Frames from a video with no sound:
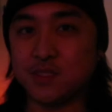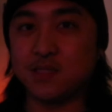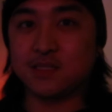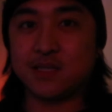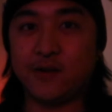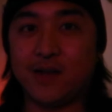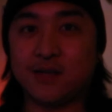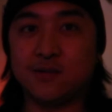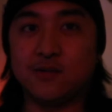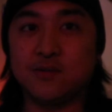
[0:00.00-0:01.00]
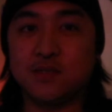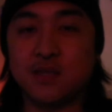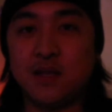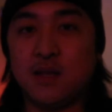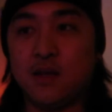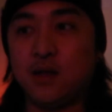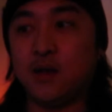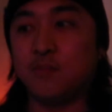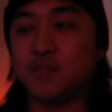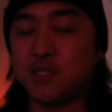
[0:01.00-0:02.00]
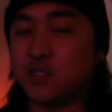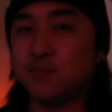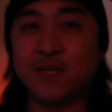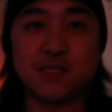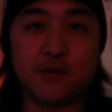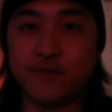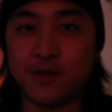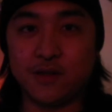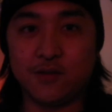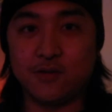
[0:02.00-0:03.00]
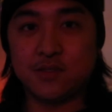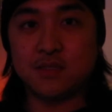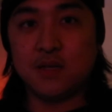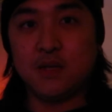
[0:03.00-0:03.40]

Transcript: to the scare actors, such as myself and others.